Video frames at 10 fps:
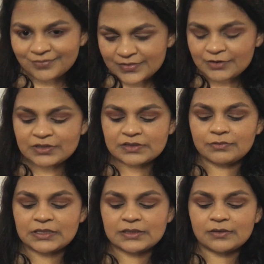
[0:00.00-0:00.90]
there is a
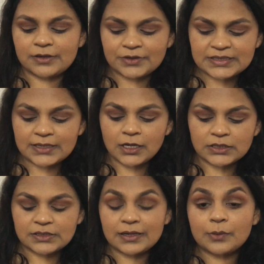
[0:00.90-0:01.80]
reason, there is an
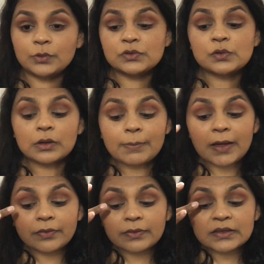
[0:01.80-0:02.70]
answer. And I will talk
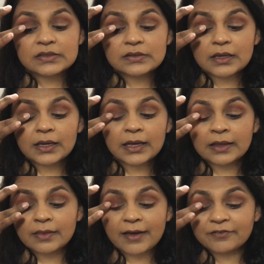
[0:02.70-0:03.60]
about this
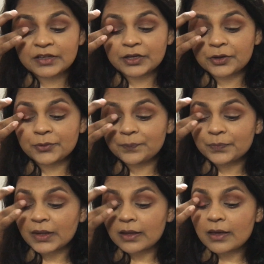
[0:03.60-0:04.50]
in that video.
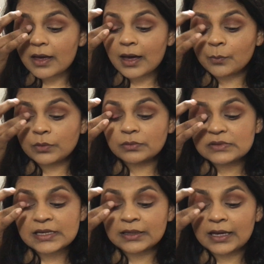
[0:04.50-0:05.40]
I will
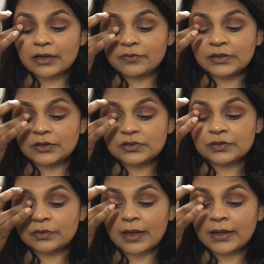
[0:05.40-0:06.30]
dedicate a video
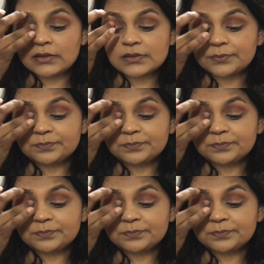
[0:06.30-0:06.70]
to that,